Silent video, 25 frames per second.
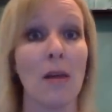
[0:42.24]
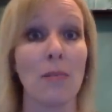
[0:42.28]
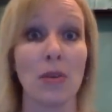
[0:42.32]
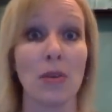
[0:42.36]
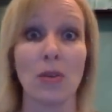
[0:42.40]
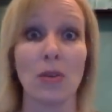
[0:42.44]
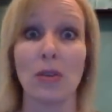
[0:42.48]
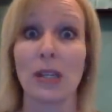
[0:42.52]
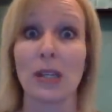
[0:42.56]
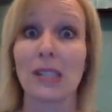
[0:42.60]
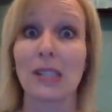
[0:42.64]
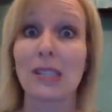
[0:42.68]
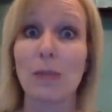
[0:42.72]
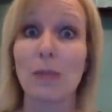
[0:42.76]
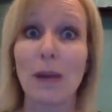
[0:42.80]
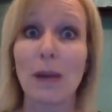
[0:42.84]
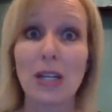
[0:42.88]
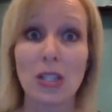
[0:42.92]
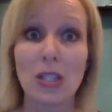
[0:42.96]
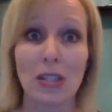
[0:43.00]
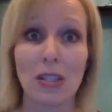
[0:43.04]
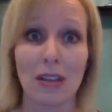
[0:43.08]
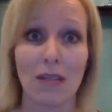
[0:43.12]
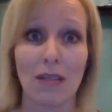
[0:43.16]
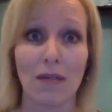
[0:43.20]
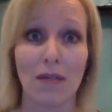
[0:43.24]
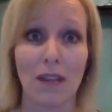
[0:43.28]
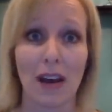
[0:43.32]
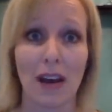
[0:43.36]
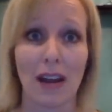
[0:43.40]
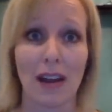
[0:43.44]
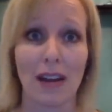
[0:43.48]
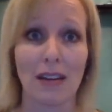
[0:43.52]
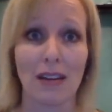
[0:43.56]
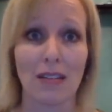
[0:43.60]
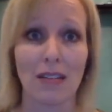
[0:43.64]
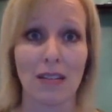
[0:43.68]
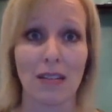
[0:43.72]
You'll especially
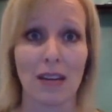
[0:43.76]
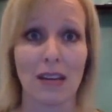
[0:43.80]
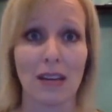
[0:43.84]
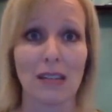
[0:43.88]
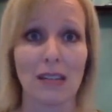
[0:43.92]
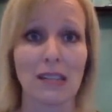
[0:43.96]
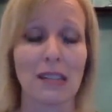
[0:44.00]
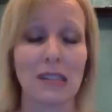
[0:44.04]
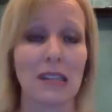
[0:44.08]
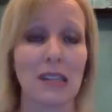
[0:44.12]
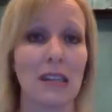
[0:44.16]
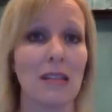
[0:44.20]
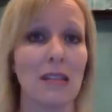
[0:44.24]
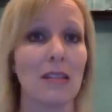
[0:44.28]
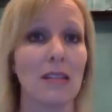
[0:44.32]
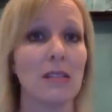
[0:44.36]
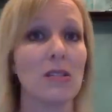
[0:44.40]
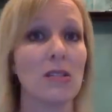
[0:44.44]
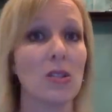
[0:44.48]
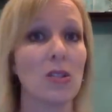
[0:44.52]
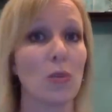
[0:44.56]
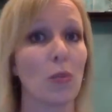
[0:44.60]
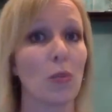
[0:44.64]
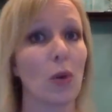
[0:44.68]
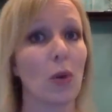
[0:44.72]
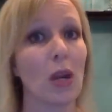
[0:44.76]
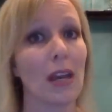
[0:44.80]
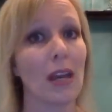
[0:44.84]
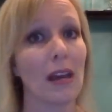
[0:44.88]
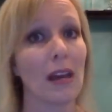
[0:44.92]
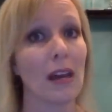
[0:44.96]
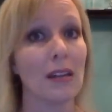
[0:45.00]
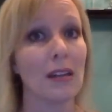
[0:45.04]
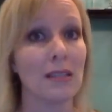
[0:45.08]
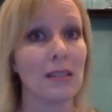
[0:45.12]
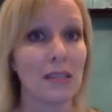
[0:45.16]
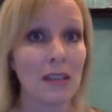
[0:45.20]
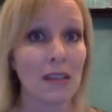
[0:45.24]
find this in the
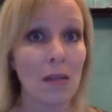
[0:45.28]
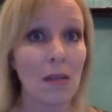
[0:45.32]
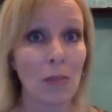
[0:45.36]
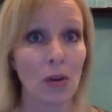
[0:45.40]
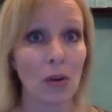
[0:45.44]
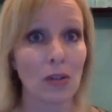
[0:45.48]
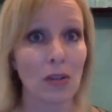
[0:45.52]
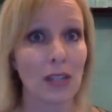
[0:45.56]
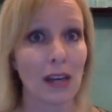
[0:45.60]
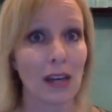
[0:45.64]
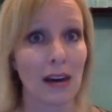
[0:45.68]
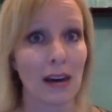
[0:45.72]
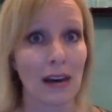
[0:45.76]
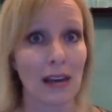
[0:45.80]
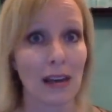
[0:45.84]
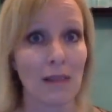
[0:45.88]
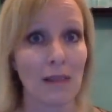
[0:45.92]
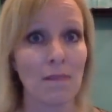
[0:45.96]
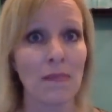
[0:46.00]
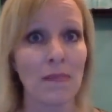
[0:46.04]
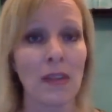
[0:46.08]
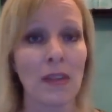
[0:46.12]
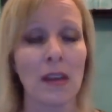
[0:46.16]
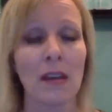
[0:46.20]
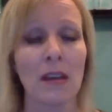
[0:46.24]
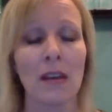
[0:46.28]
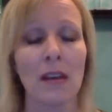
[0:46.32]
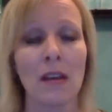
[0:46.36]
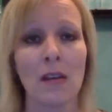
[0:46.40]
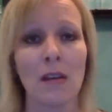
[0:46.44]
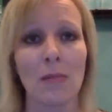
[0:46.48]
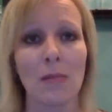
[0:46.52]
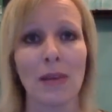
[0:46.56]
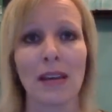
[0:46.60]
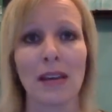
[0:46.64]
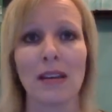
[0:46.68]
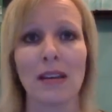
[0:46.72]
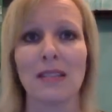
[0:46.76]
spring and summertime
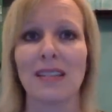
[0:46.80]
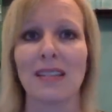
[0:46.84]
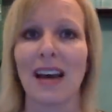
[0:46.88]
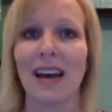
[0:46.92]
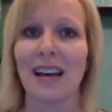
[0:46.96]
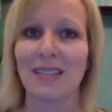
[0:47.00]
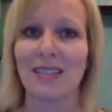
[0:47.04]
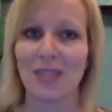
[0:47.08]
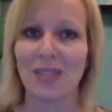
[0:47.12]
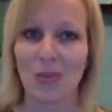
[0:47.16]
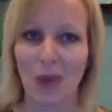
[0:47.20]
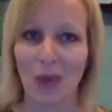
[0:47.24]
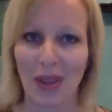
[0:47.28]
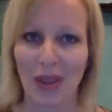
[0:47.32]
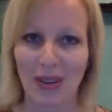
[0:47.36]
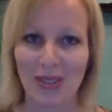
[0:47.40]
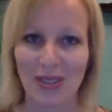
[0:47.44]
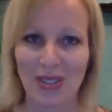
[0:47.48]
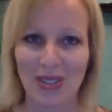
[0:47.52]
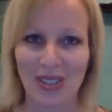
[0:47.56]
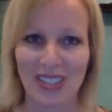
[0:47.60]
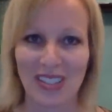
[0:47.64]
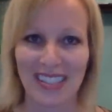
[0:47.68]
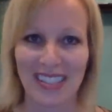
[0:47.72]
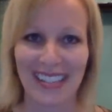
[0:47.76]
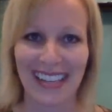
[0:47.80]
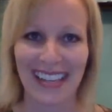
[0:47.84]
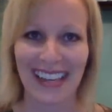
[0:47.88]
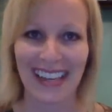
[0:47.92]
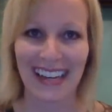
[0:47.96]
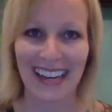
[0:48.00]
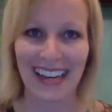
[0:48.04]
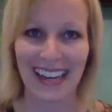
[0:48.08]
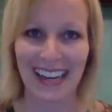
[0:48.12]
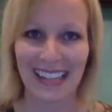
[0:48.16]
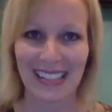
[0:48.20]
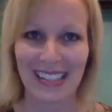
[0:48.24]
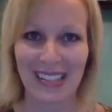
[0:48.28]
because as the weather starts to
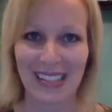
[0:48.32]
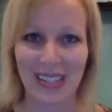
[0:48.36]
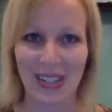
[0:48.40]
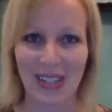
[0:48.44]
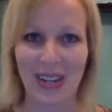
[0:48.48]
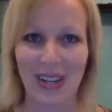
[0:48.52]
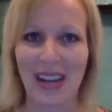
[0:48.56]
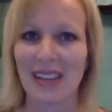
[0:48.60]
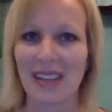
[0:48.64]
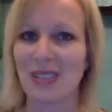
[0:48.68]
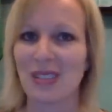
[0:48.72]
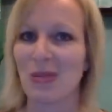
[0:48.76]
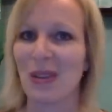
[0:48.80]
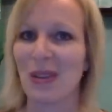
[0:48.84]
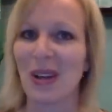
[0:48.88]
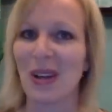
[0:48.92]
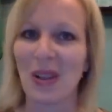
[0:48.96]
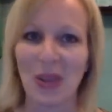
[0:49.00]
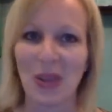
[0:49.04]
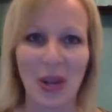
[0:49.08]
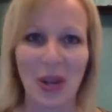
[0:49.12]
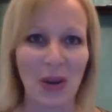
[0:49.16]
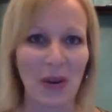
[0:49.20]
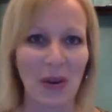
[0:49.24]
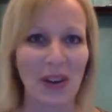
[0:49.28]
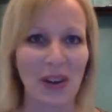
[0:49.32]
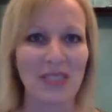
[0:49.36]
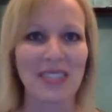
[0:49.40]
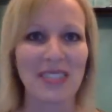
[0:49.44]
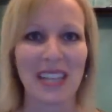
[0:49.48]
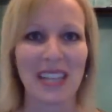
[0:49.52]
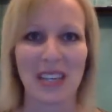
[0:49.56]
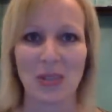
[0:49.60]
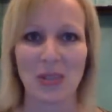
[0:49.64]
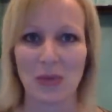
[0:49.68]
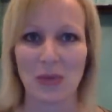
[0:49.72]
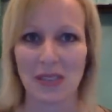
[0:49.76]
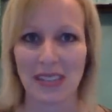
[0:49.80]
get nicer, as we all know, our
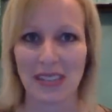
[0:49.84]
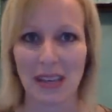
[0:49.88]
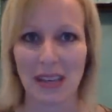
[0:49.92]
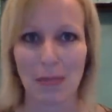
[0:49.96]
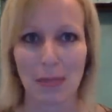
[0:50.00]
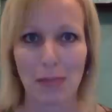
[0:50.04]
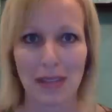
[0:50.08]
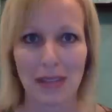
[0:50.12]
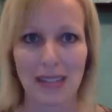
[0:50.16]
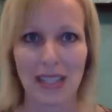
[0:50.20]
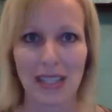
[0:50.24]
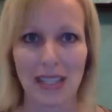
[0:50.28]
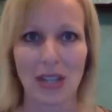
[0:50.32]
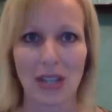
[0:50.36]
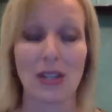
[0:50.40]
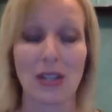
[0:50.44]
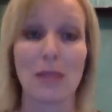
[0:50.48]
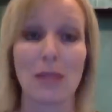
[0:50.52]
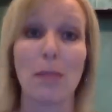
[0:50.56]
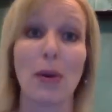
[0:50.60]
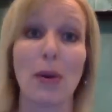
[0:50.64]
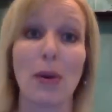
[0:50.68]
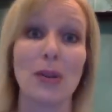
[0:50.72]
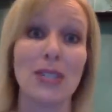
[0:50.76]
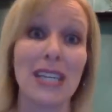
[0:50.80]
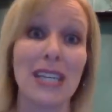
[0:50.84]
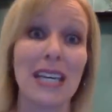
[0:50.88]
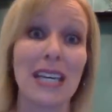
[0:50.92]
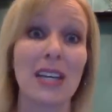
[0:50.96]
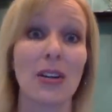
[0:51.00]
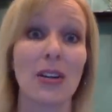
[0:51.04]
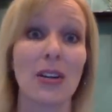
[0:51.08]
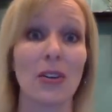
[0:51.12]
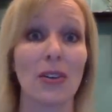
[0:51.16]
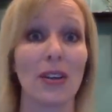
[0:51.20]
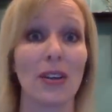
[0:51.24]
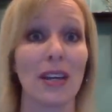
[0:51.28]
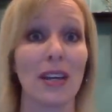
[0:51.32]
schedules get busier,
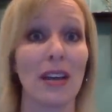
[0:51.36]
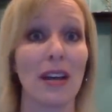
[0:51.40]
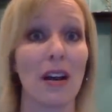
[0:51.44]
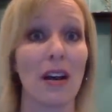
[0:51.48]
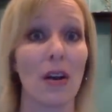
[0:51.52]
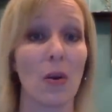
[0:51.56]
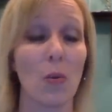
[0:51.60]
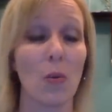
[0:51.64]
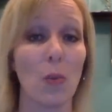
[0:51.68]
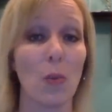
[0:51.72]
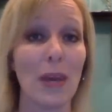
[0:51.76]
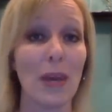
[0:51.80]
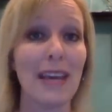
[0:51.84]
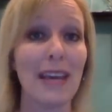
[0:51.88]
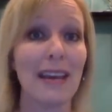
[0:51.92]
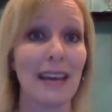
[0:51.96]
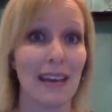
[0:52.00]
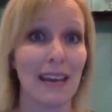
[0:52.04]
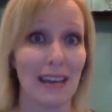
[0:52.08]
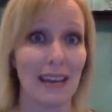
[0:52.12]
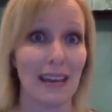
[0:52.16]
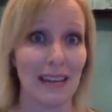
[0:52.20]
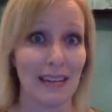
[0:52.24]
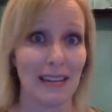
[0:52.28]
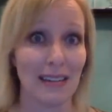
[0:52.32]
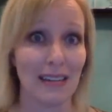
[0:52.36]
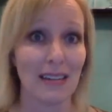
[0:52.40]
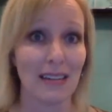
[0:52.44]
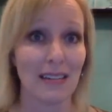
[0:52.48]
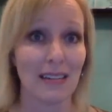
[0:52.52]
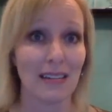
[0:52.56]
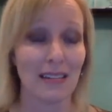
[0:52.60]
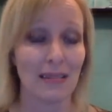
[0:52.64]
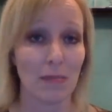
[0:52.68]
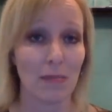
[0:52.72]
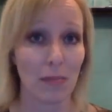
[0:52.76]
particularly our weekend